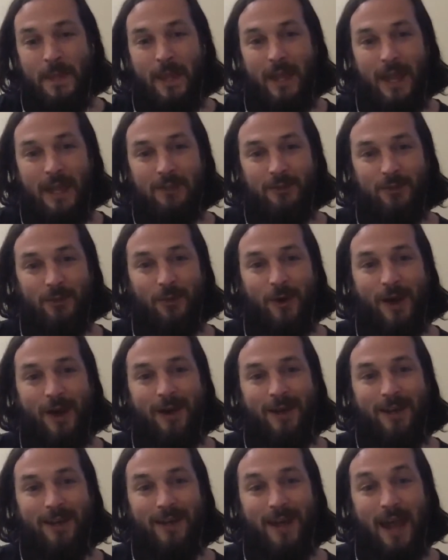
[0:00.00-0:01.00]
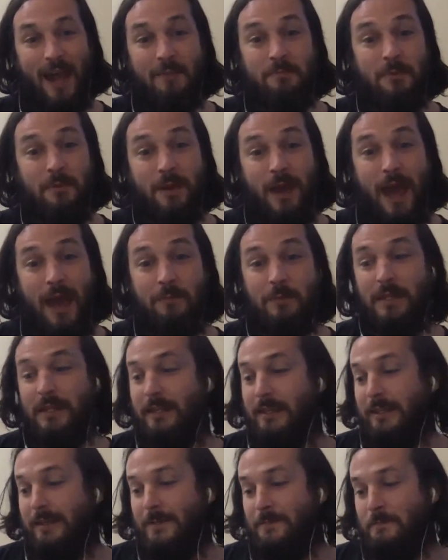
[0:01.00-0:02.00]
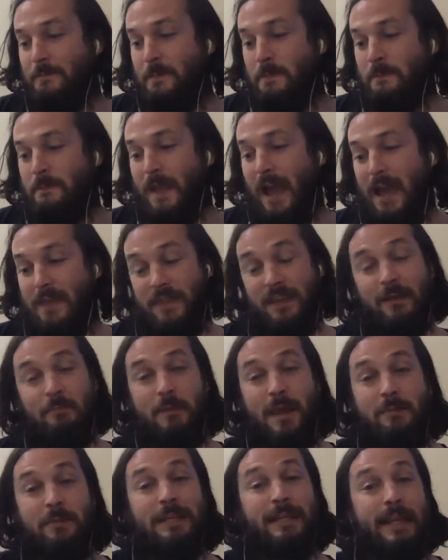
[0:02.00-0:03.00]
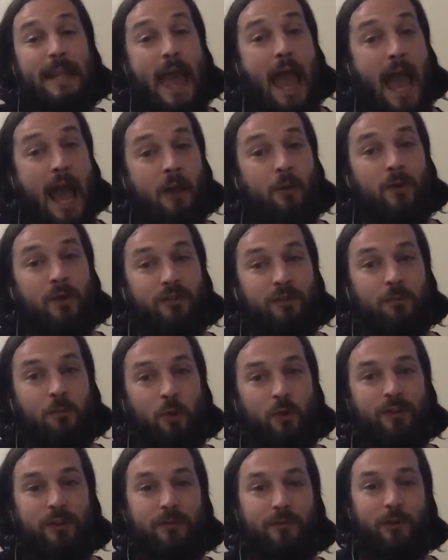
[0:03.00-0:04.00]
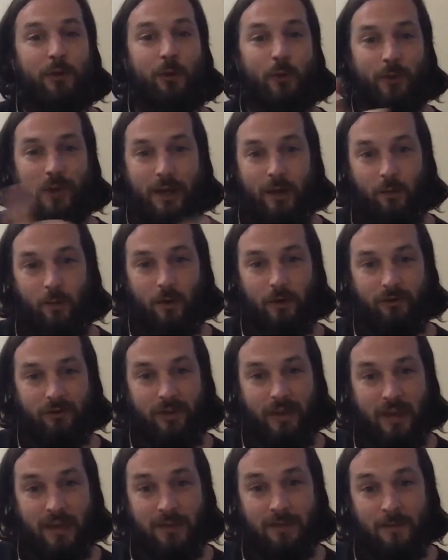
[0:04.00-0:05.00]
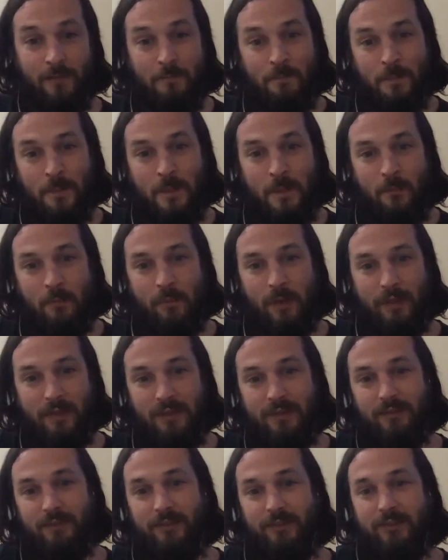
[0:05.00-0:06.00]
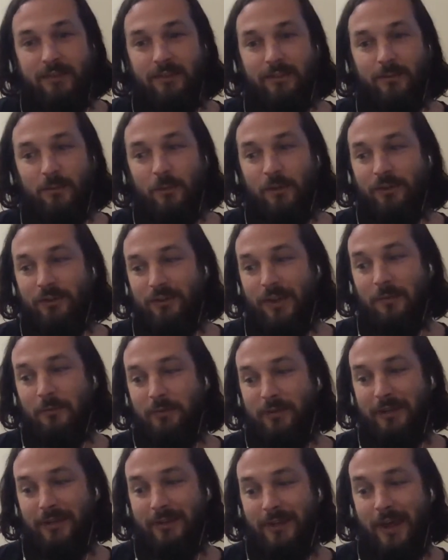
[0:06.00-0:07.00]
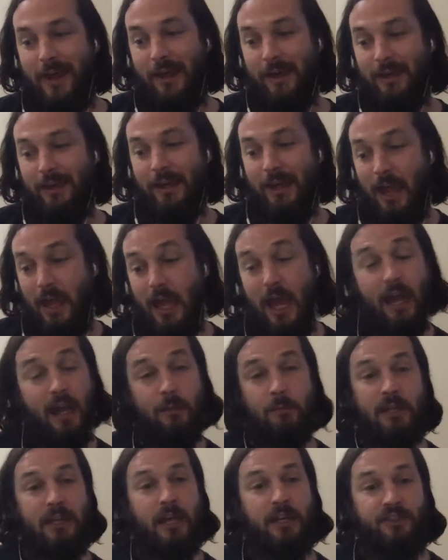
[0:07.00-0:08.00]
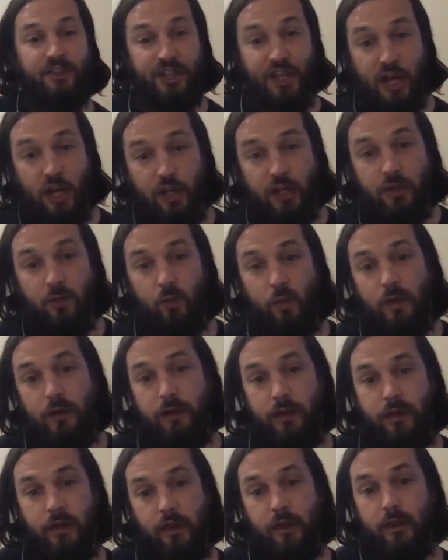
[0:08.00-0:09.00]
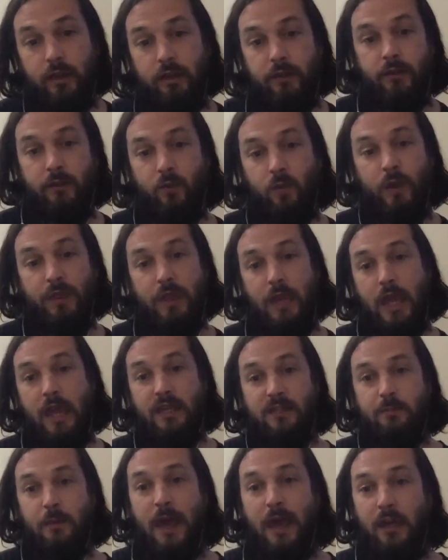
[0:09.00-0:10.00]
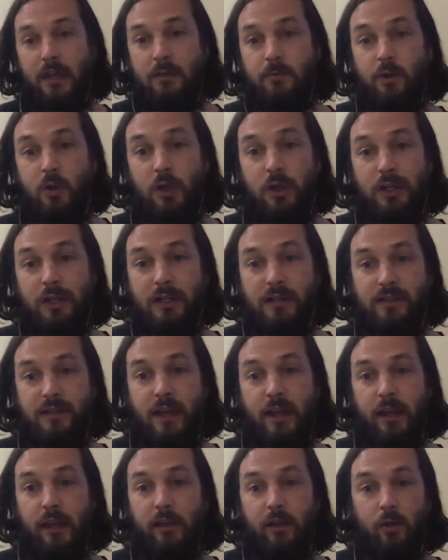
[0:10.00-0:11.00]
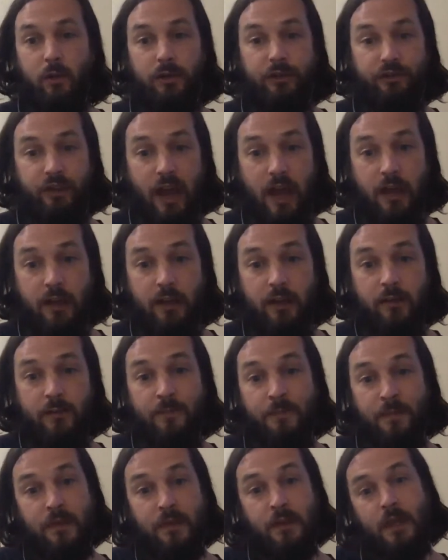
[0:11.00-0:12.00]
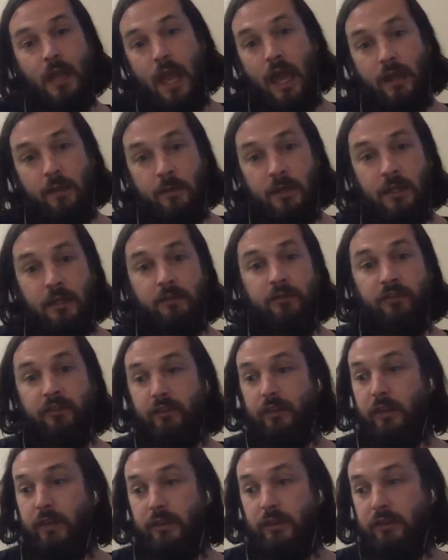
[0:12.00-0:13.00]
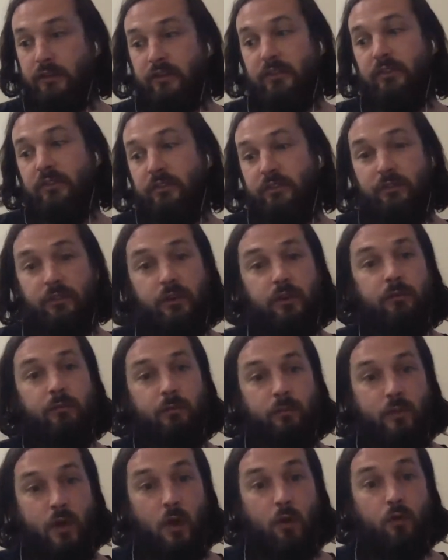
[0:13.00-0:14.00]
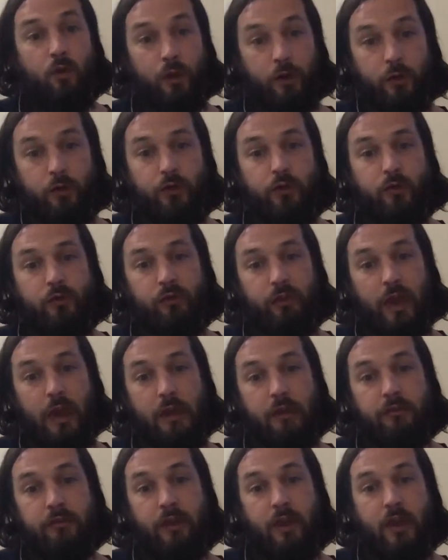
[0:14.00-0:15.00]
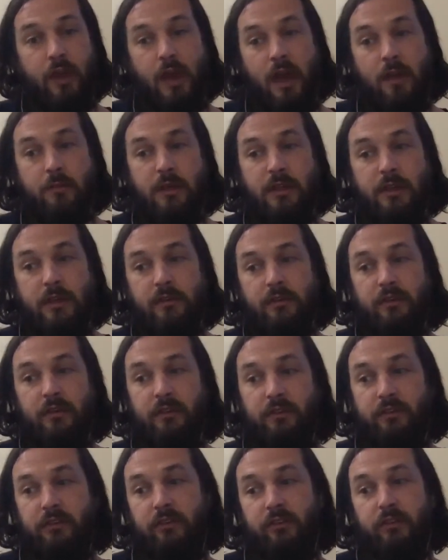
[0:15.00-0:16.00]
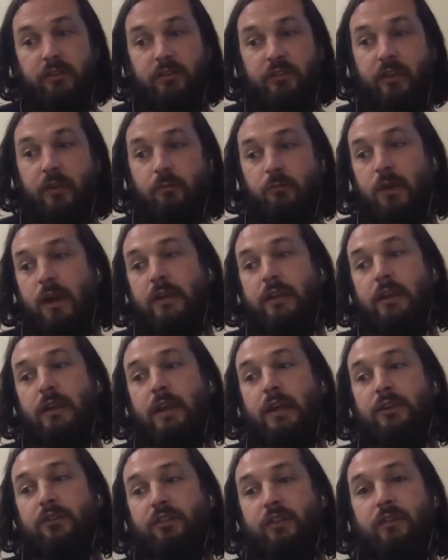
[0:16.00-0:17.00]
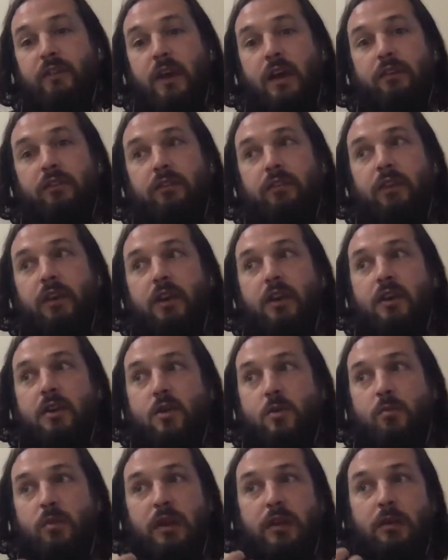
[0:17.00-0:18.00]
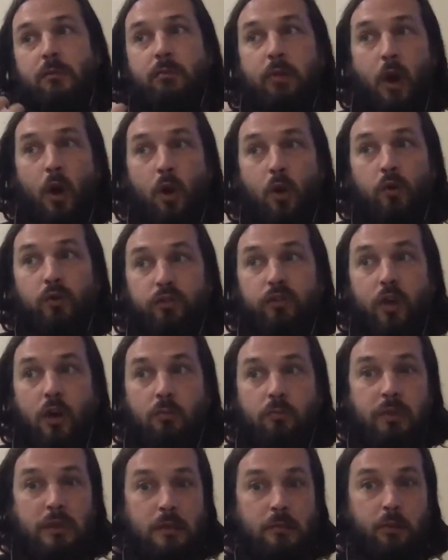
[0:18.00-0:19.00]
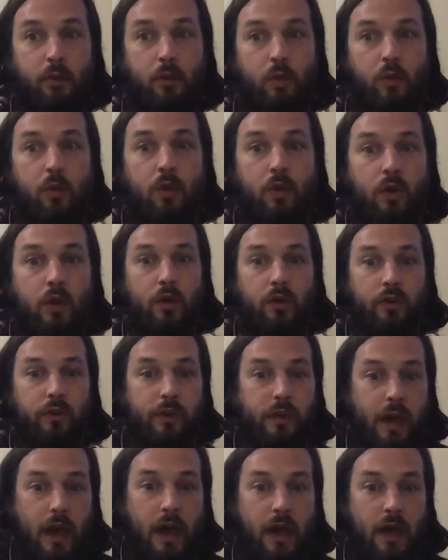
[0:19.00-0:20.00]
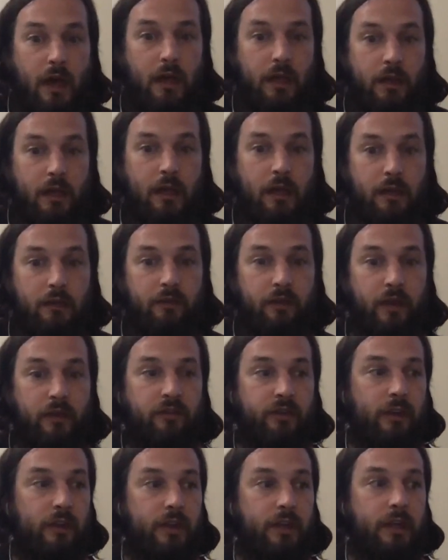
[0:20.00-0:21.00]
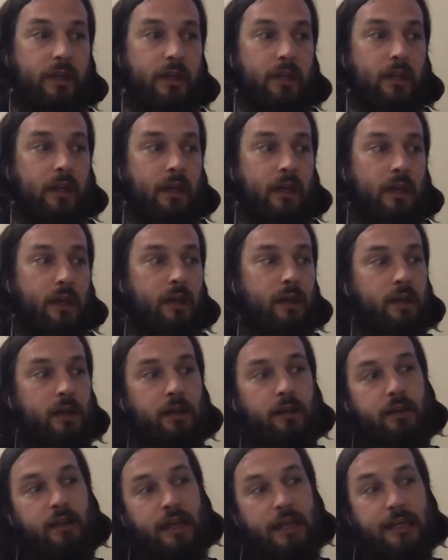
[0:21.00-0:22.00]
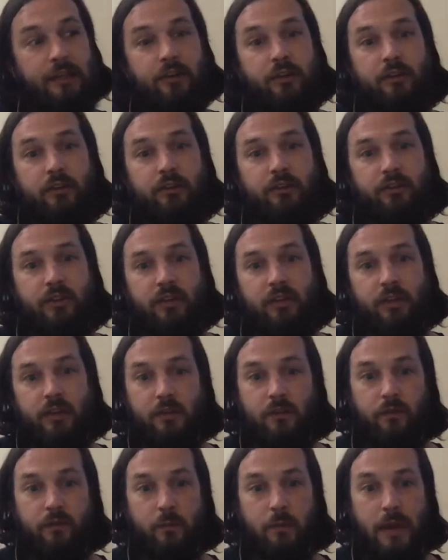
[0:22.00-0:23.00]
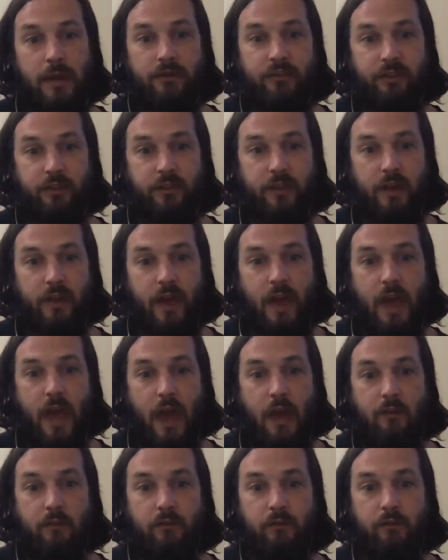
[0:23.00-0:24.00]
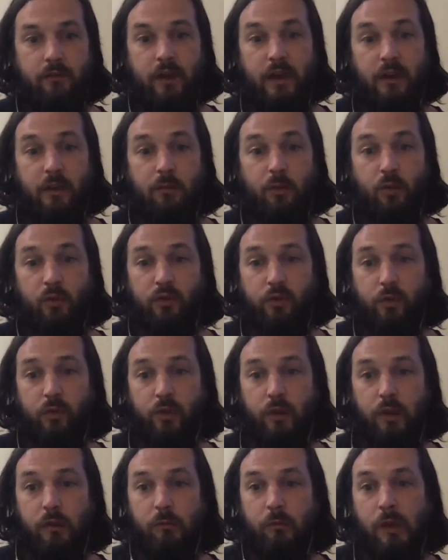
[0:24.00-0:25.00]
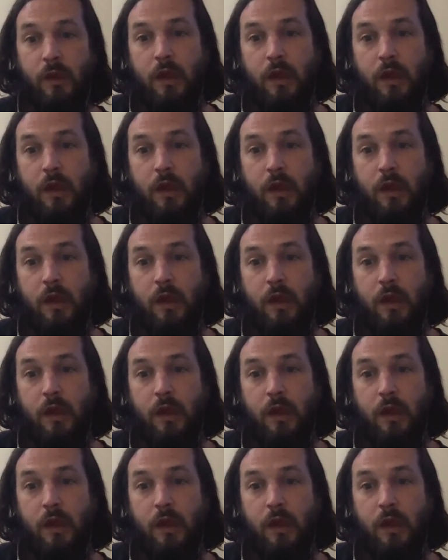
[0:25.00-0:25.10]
And so I mean, I think maybe now it's more difficult than it was then. But this was something that, and I mean, I shared it with the expat communities that I know in China. And I mean, this is a real use case. I mean, this is some regulation that's been imposed on people that essentially hinders the information that they have available to them.